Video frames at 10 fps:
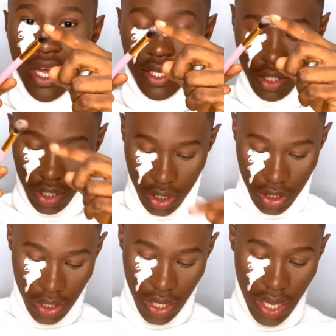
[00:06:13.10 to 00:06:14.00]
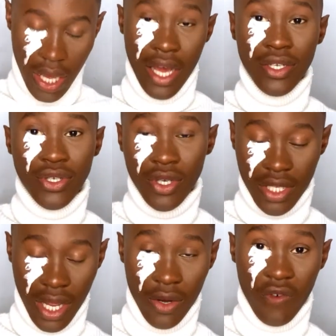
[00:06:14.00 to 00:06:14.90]
this and just
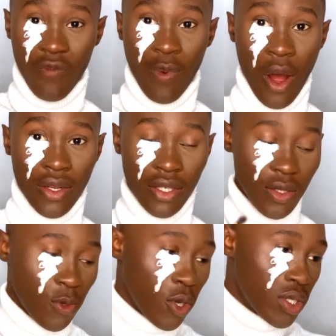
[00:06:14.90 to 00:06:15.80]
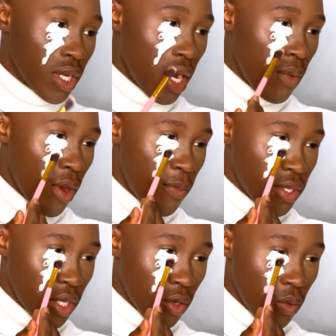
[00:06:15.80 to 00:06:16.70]
kind of pad it because the climb my base I
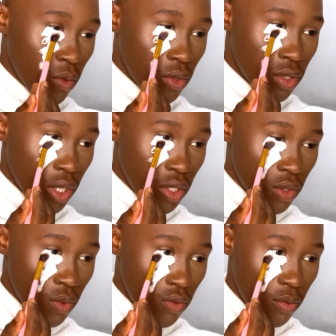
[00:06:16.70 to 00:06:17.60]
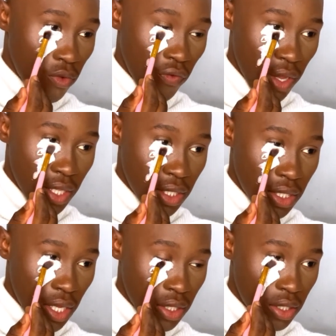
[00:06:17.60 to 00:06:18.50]
just want to remove
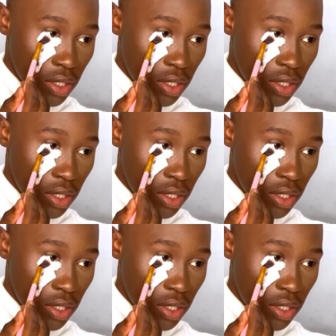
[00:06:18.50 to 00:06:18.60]
excess